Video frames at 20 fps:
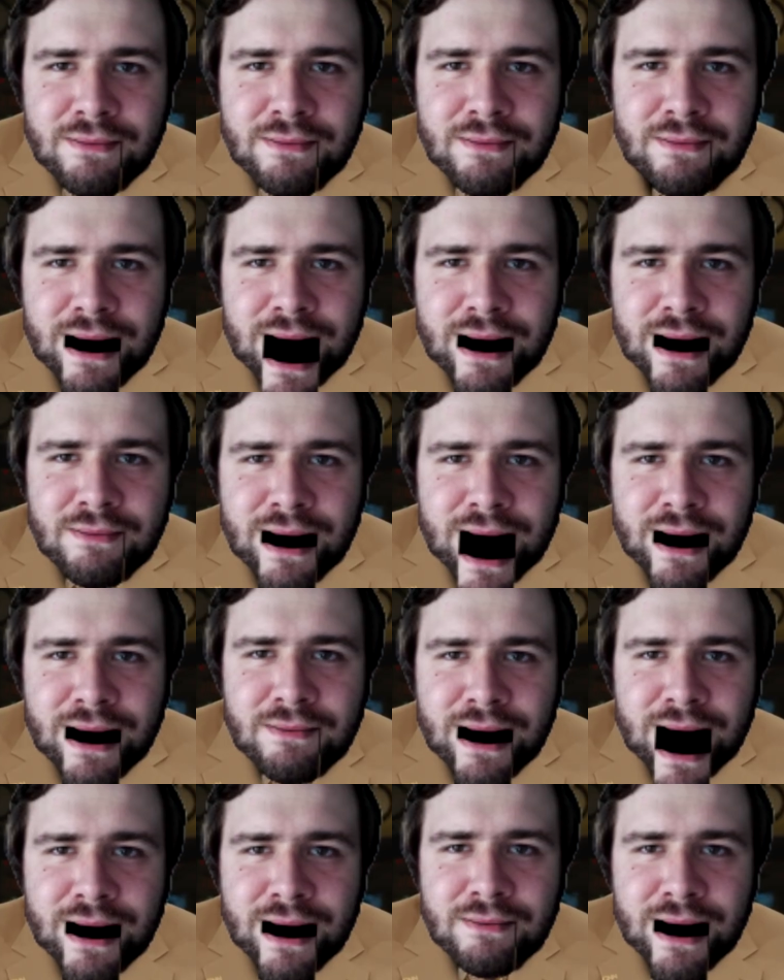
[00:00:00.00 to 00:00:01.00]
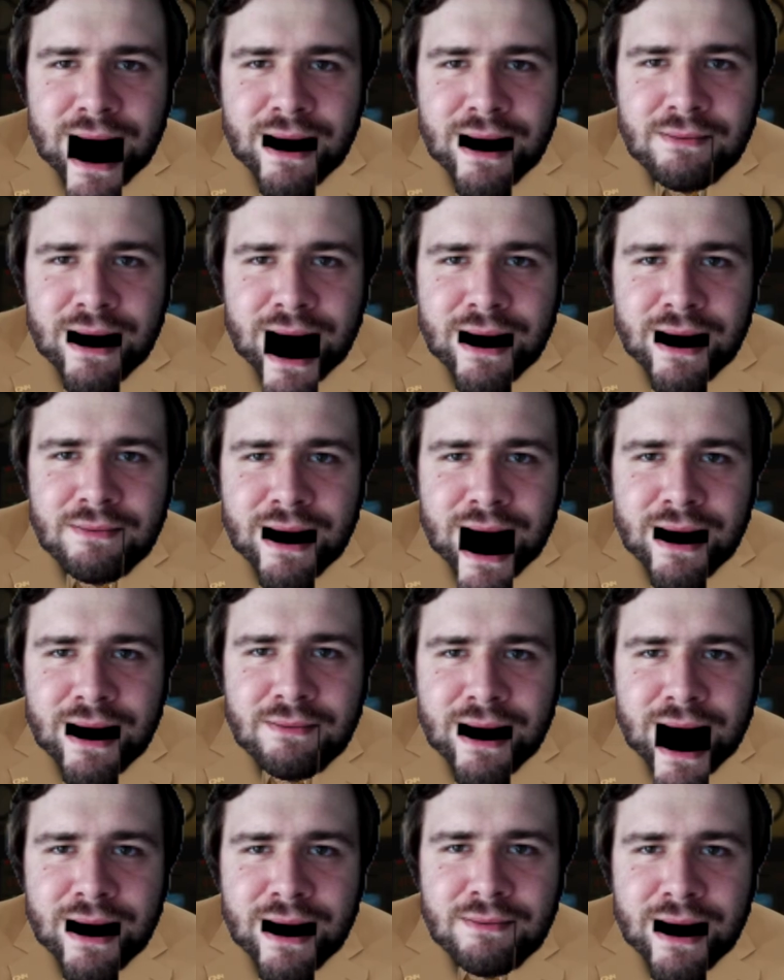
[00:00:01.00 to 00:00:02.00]
Air support, so
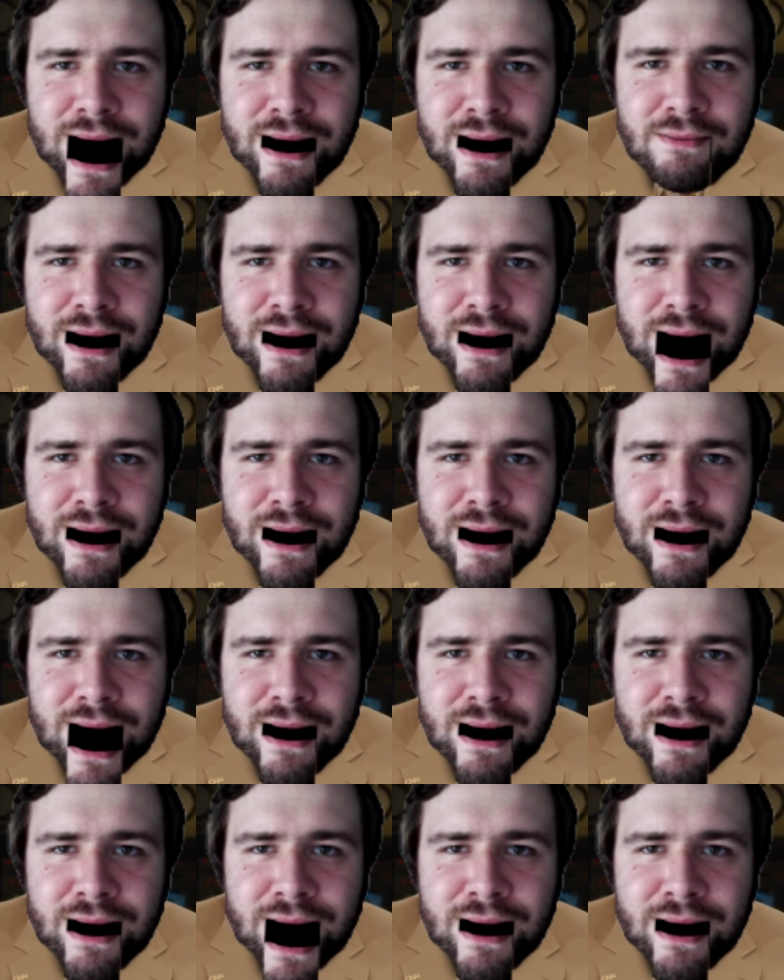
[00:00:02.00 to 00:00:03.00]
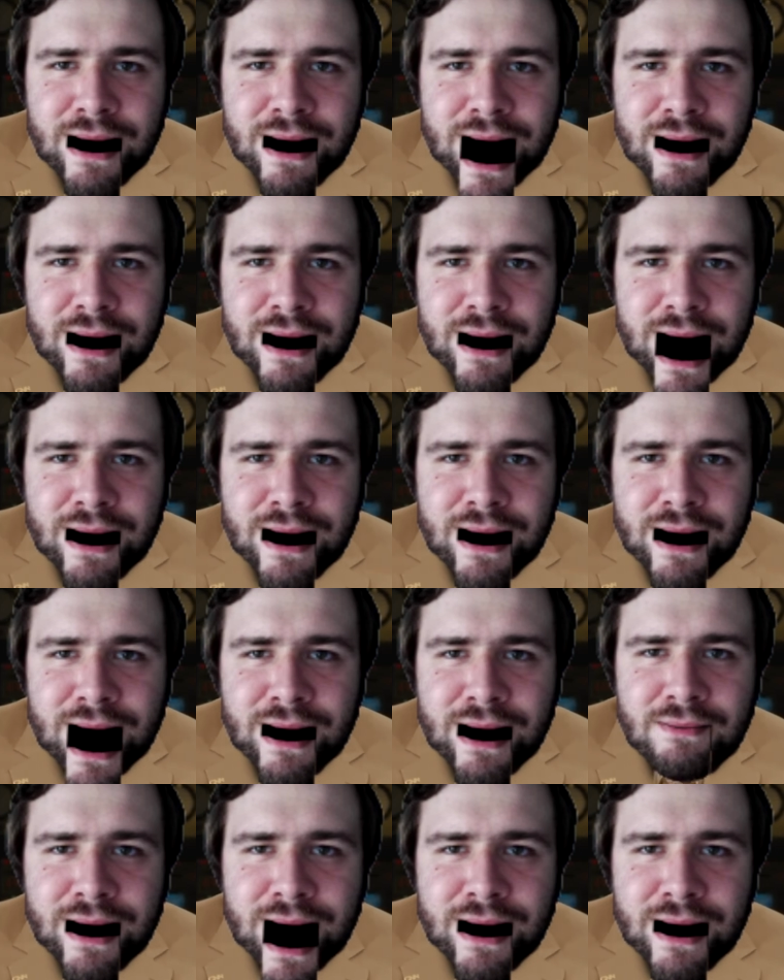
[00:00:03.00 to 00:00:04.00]
Sandra, like we said, somebody who can bring combat from an